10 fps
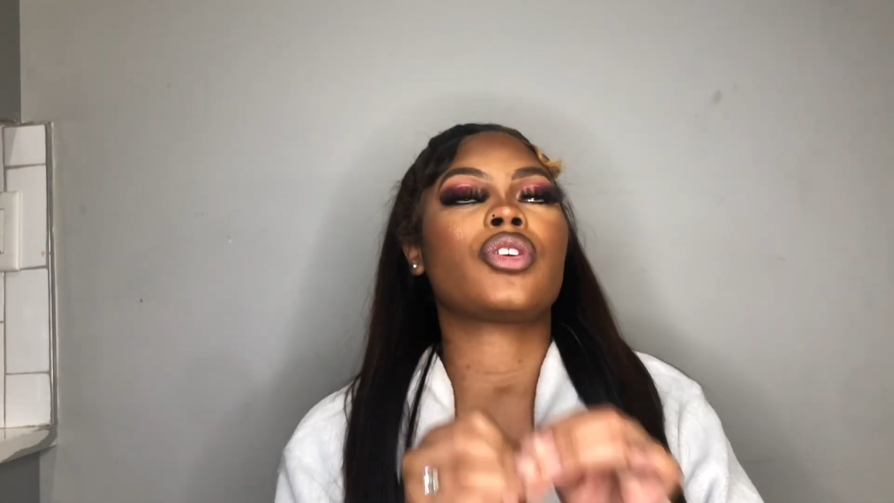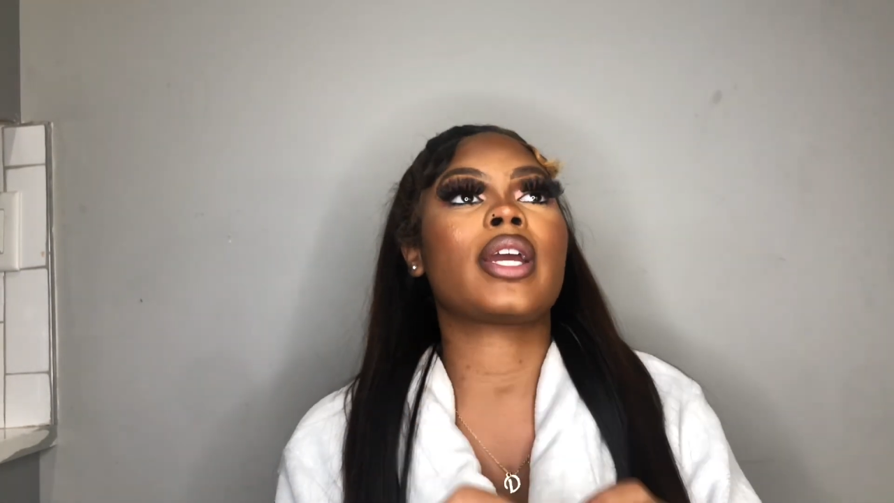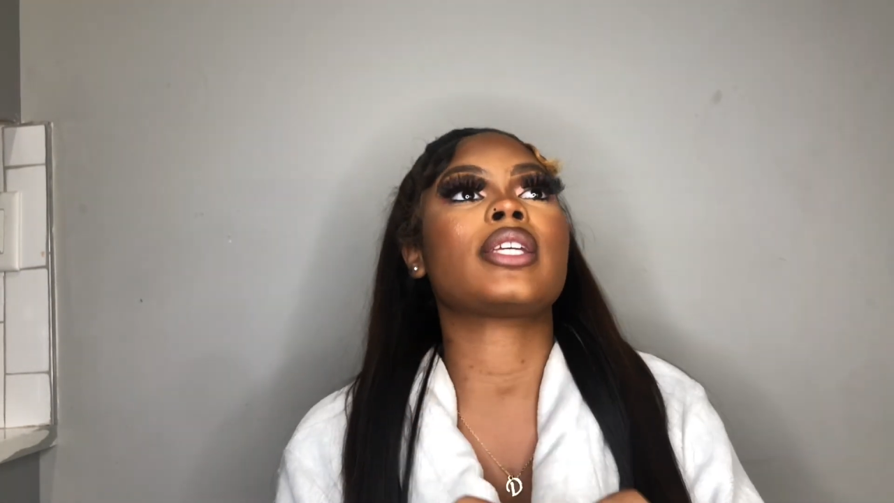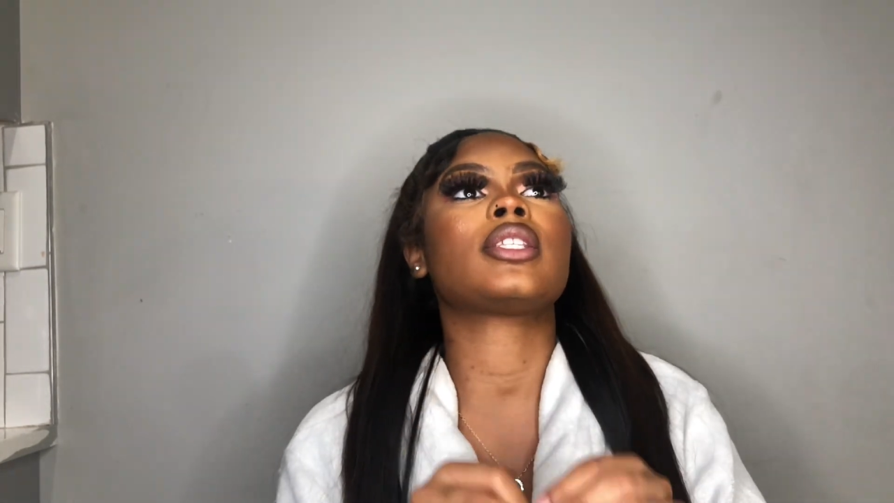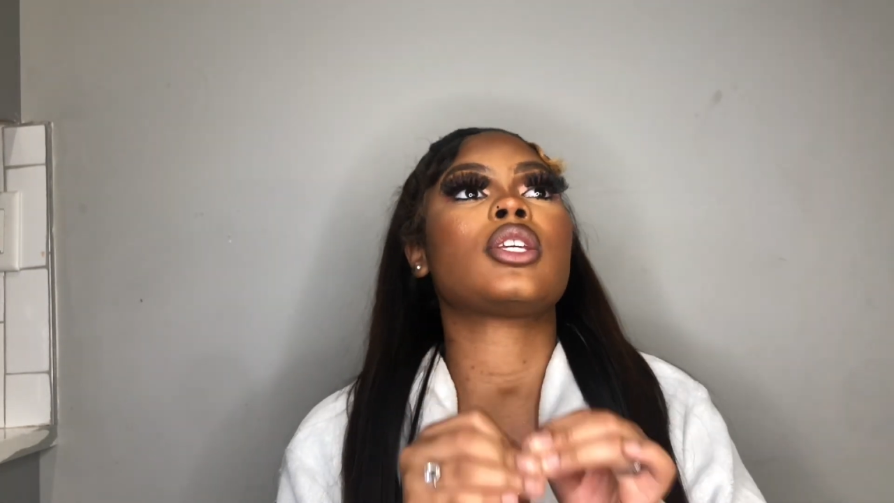
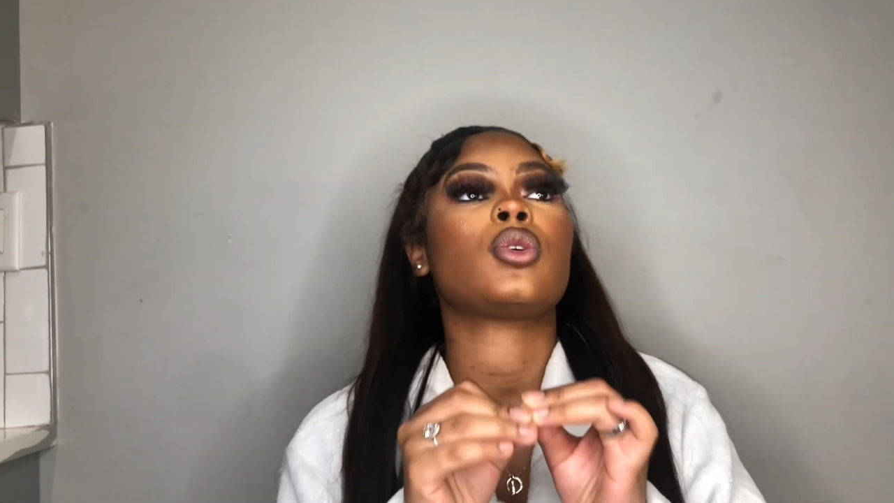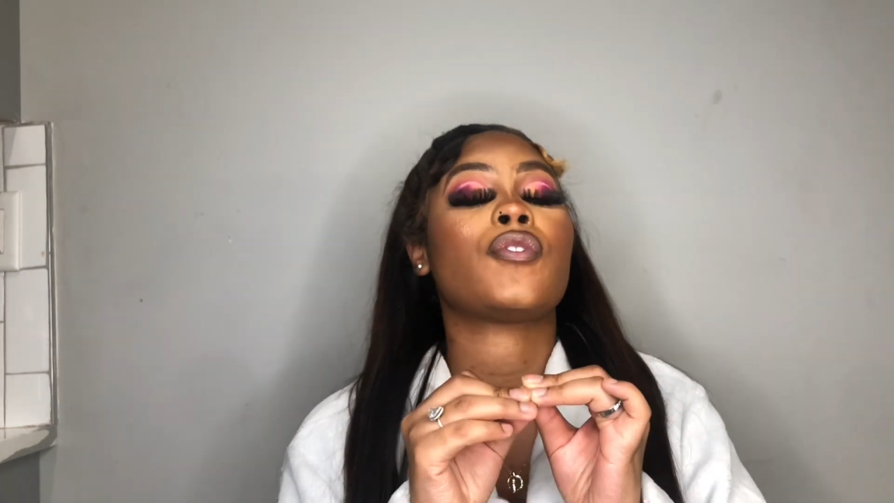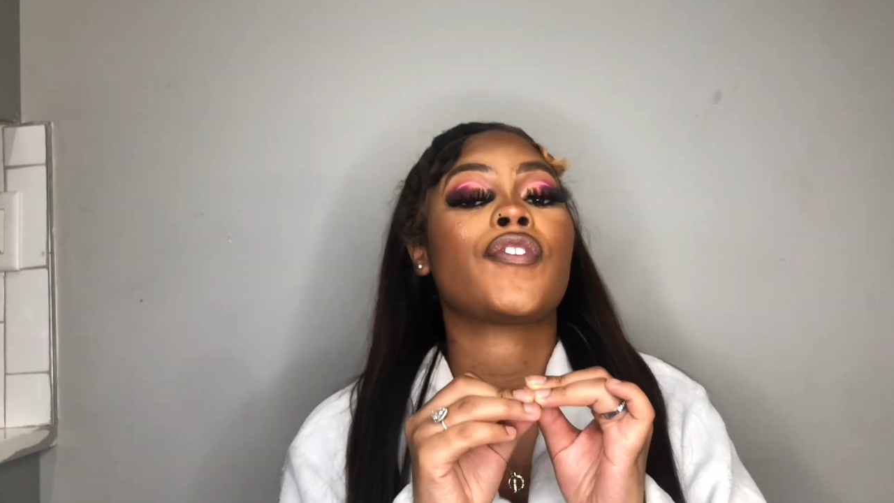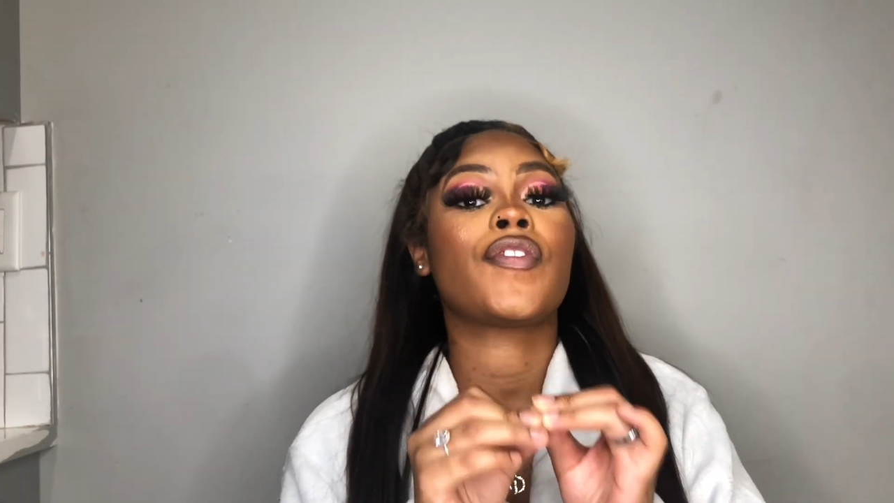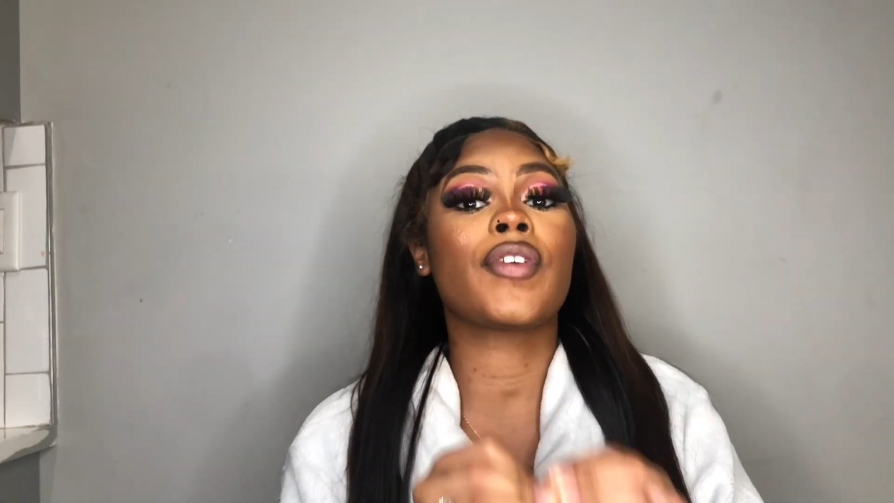crazy you
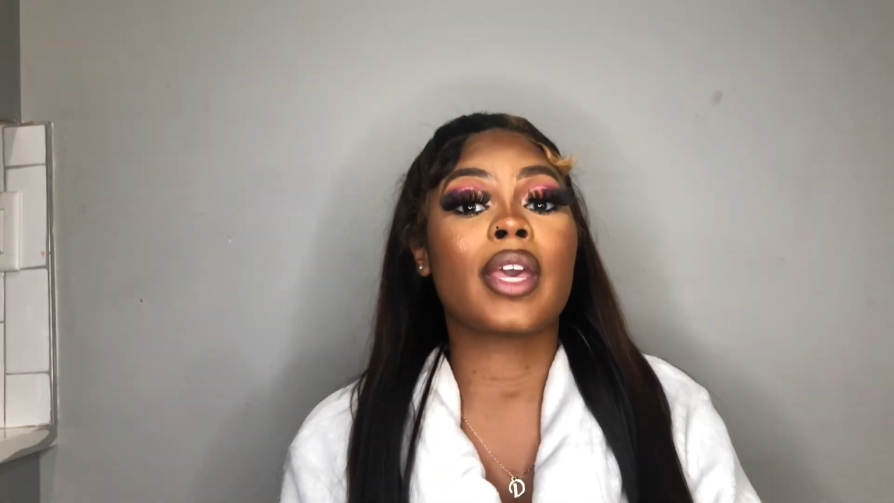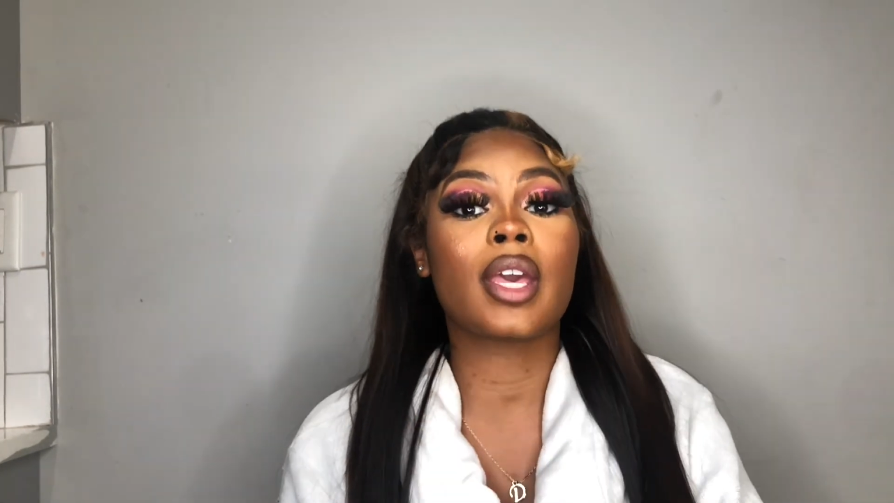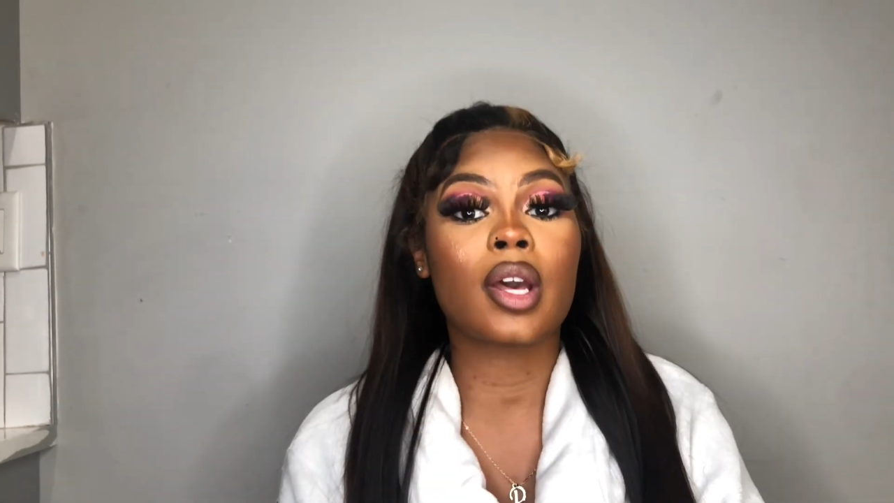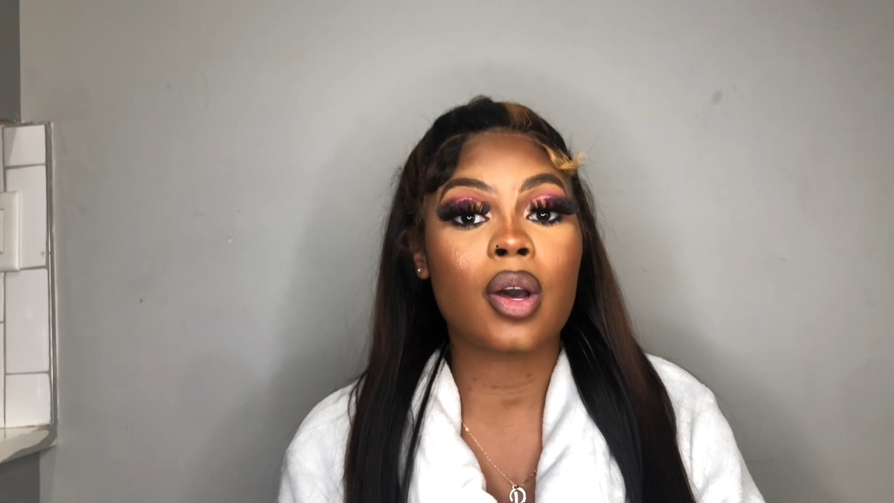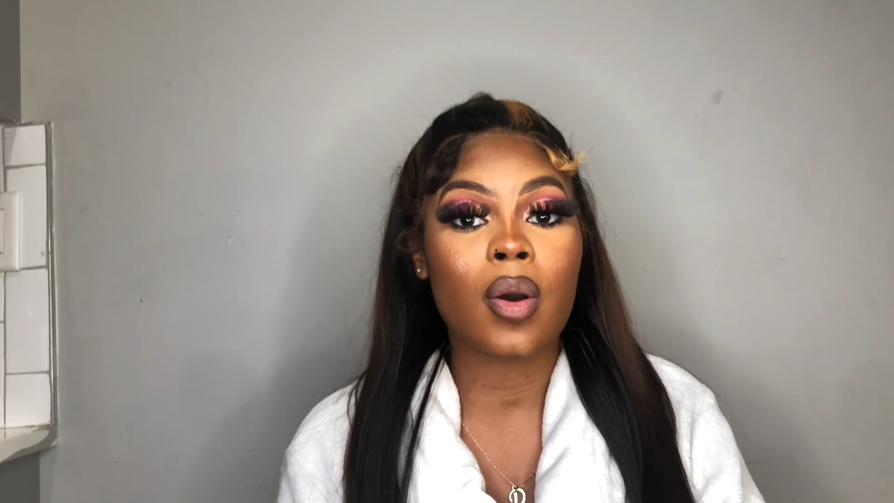
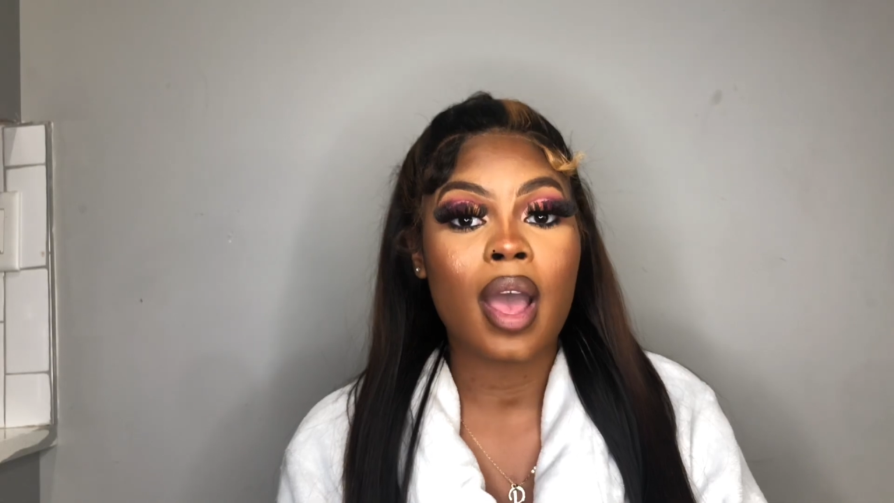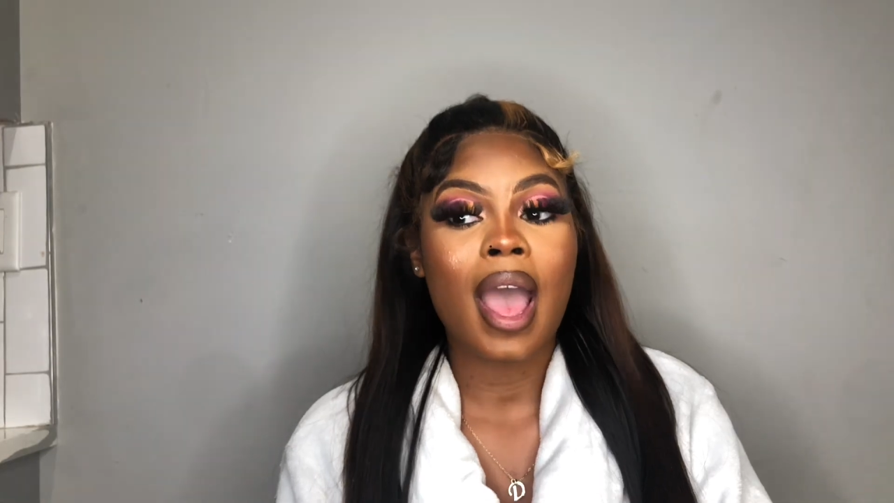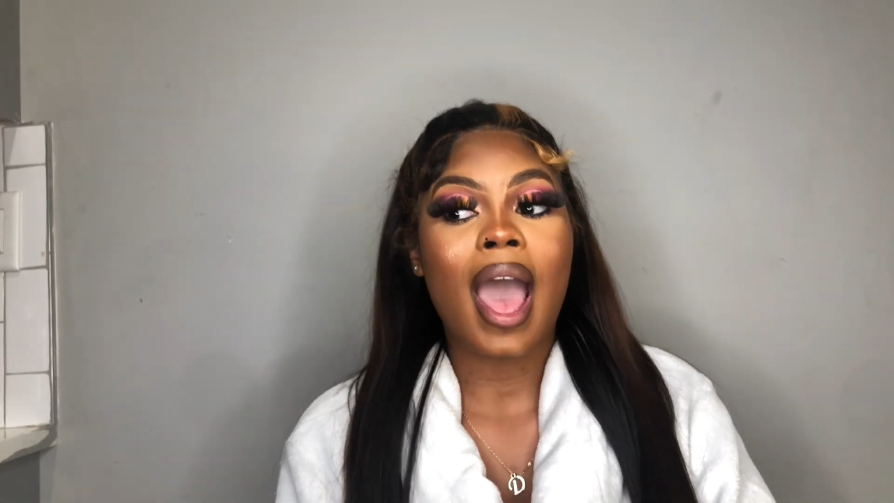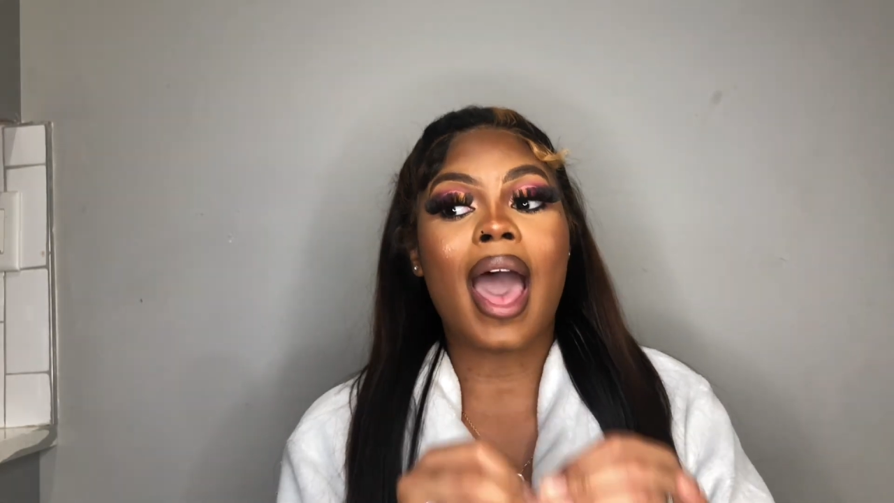feel.